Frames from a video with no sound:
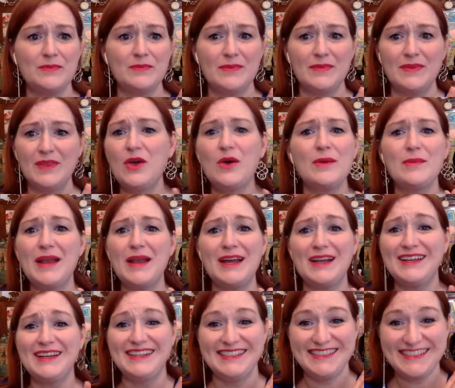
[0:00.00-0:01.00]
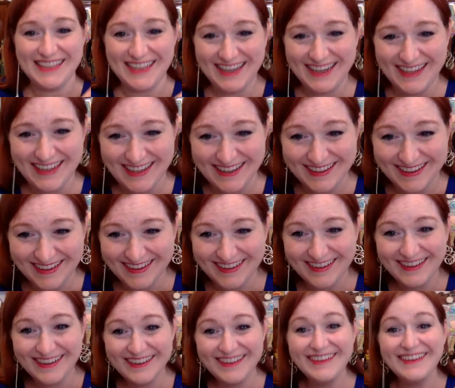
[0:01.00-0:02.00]
No, I'm not going to say
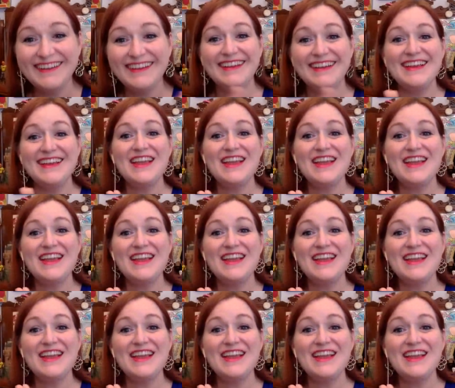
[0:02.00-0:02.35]
it.